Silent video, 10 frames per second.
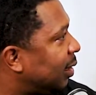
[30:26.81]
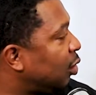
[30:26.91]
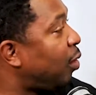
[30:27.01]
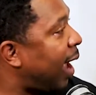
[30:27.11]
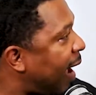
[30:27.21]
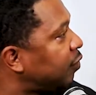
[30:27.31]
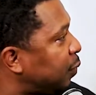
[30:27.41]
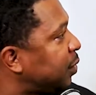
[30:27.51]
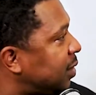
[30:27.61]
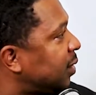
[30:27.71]
You have to
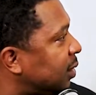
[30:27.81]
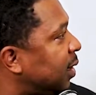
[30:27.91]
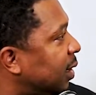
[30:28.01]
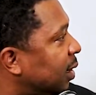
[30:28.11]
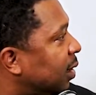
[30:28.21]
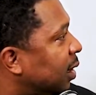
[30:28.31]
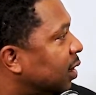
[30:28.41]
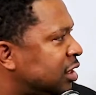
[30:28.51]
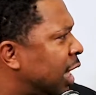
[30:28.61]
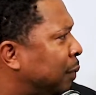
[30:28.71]
protect the kitty.
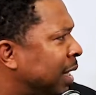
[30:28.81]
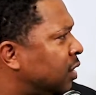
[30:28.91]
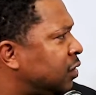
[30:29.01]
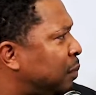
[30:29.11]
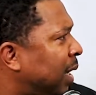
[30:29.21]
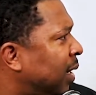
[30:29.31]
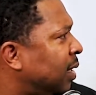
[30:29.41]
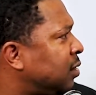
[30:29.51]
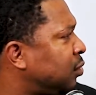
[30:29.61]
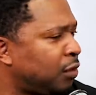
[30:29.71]
It's like paying
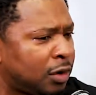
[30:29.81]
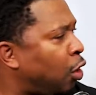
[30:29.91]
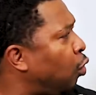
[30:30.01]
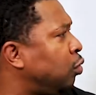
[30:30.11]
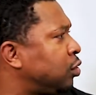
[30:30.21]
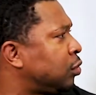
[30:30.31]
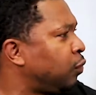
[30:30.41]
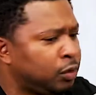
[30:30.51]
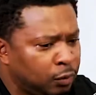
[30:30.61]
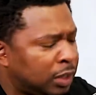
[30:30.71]
spades, you know, the old school.